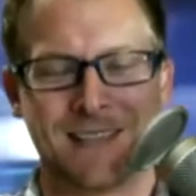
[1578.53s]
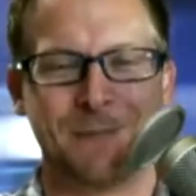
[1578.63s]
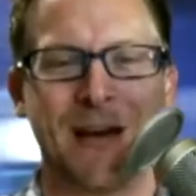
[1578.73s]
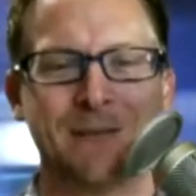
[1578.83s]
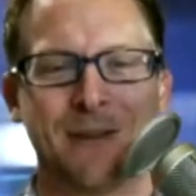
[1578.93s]
At the
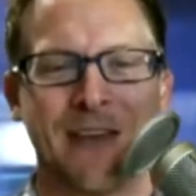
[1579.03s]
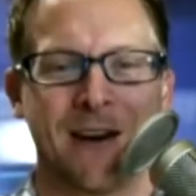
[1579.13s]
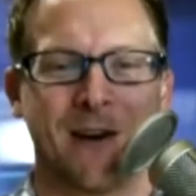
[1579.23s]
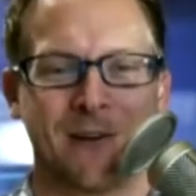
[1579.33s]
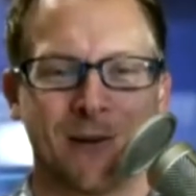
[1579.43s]
bottom of
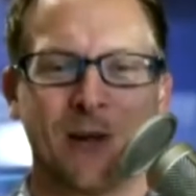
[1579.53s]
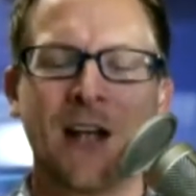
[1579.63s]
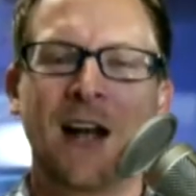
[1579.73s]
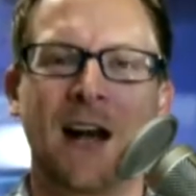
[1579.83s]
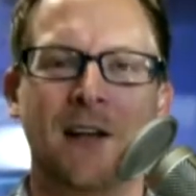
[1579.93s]
that article,
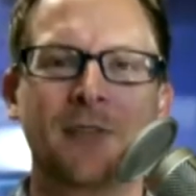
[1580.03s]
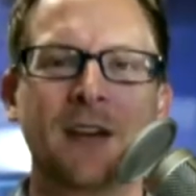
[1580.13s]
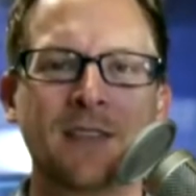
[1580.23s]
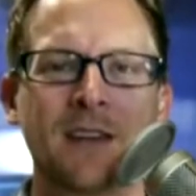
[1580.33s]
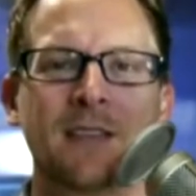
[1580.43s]
uh,
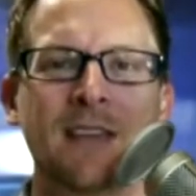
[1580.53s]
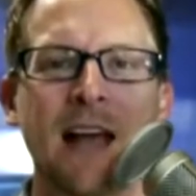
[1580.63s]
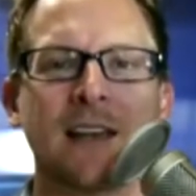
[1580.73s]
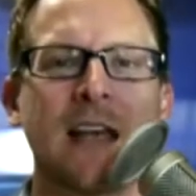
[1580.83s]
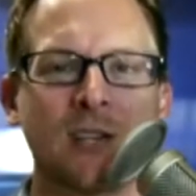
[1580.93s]
the, the the
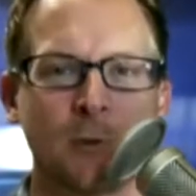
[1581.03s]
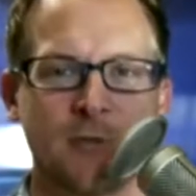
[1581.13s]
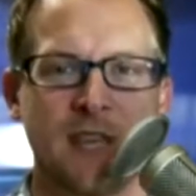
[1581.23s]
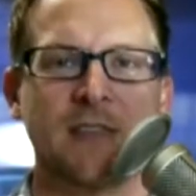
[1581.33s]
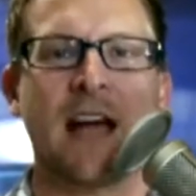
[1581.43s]
allegation
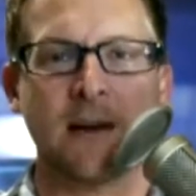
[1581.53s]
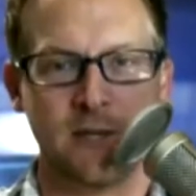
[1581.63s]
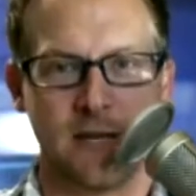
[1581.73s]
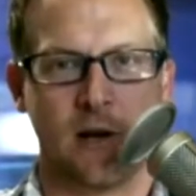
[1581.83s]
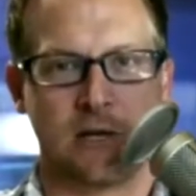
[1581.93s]
was that the guy who
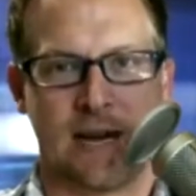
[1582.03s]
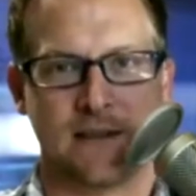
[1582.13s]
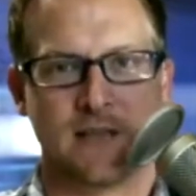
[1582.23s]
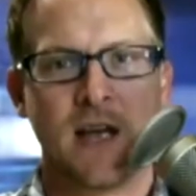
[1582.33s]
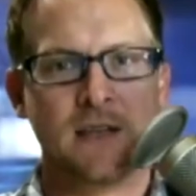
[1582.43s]
did
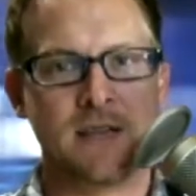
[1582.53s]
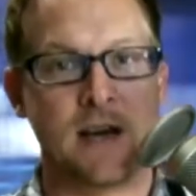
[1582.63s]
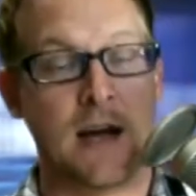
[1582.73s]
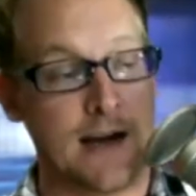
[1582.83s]
Allcast said,